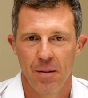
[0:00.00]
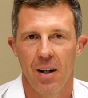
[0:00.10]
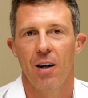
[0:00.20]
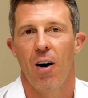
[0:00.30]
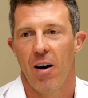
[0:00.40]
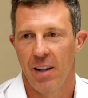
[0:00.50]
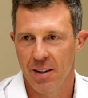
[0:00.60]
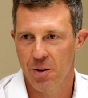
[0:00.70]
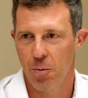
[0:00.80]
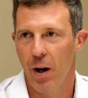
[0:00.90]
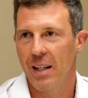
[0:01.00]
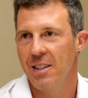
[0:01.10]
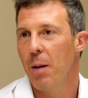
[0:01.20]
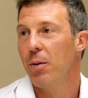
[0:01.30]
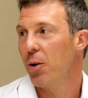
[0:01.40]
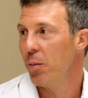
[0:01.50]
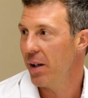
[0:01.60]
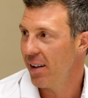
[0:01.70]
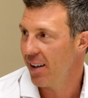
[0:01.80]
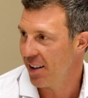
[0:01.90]
a car that's raised up a little
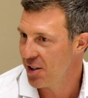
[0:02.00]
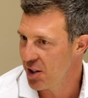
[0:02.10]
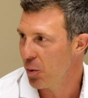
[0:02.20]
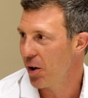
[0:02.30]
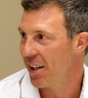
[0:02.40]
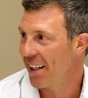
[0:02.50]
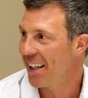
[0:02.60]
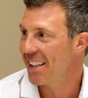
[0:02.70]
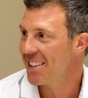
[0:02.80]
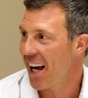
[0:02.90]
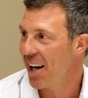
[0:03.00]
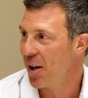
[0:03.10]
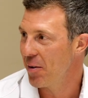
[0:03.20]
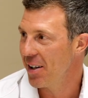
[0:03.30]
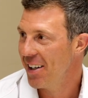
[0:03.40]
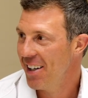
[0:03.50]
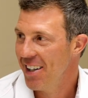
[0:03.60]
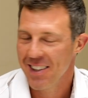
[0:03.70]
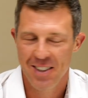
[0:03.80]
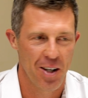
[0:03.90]
bit, and she wanted to get inside of it.
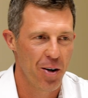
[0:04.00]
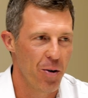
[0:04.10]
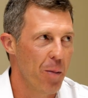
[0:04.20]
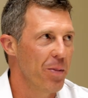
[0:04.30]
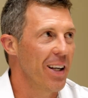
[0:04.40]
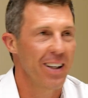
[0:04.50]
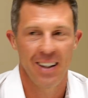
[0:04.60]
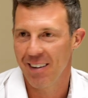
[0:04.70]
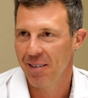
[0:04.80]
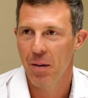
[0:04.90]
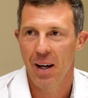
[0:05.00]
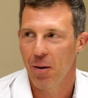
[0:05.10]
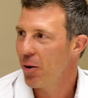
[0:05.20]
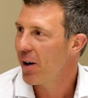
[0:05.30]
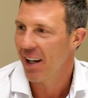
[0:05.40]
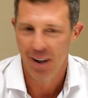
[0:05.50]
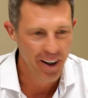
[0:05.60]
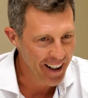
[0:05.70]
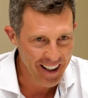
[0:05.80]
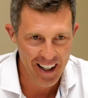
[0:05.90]
So I'm thinking, man, what do I
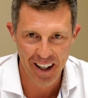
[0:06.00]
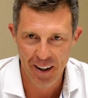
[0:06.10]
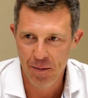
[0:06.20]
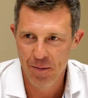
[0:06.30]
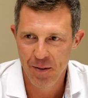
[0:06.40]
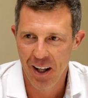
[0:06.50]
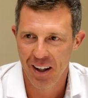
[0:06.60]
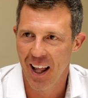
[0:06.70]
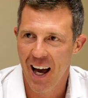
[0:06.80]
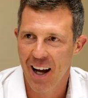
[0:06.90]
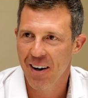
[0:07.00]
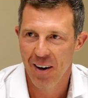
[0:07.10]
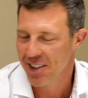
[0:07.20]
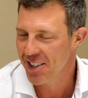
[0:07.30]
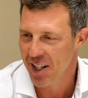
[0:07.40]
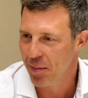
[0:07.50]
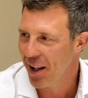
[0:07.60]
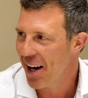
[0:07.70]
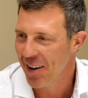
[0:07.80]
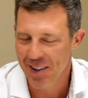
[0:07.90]
got to get out a ladder or a step
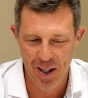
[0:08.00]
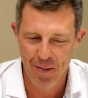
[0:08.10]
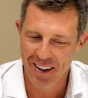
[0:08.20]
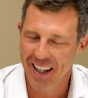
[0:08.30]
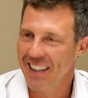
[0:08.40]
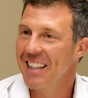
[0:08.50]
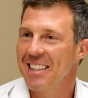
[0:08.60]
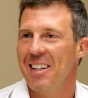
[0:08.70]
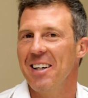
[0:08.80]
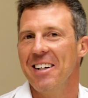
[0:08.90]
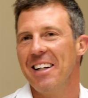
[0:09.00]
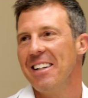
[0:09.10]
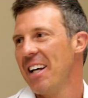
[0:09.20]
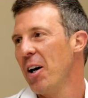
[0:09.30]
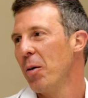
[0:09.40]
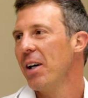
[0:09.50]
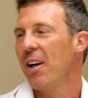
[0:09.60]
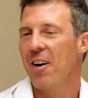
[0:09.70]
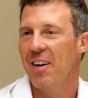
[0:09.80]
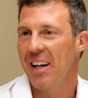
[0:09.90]
ladder or something like this here to help get
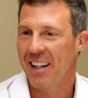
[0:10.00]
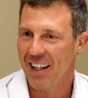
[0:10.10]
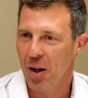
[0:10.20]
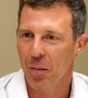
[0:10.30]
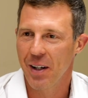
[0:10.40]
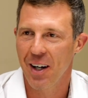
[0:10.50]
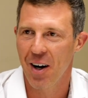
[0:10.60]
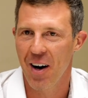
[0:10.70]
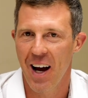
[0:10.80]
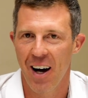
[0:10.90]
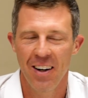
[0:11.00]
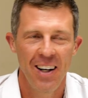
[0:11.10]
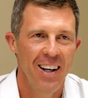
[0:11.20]
her in and help get her out.